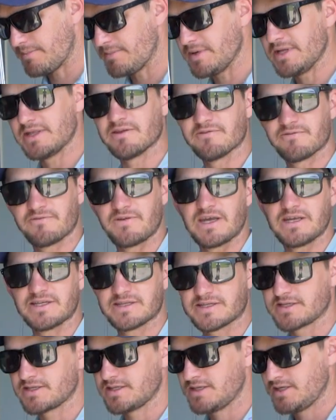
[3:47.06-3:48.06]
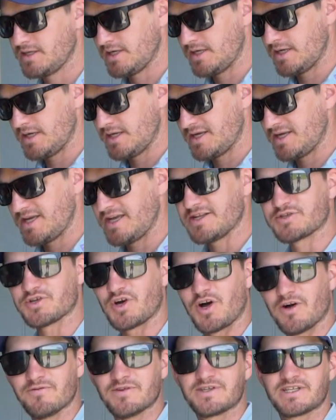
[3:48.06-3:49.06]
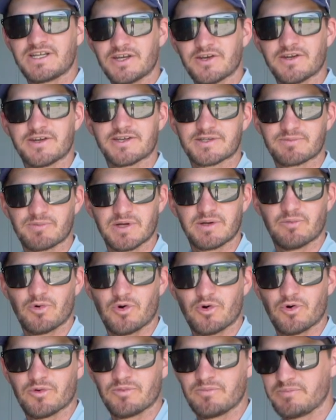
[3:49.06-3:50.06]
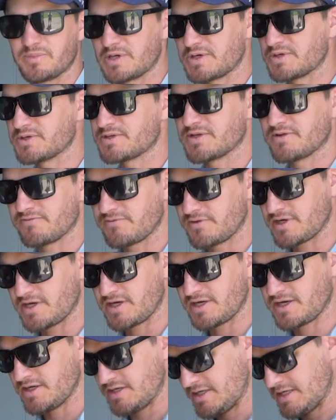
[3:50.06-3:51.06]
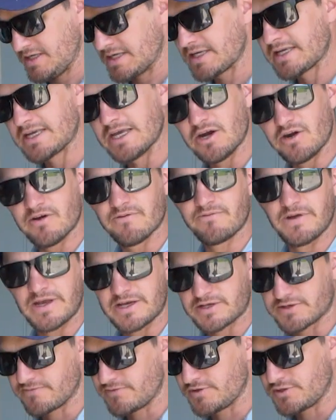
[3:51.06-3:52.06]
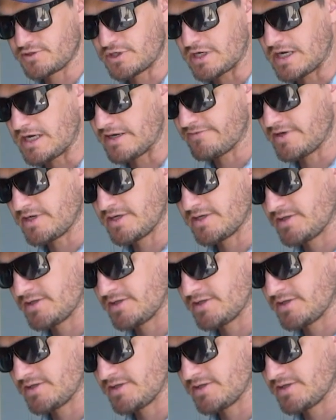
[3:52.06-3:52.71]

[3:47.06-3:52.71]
in the face, it's obviously going to spin more because of the gear effect of the driver.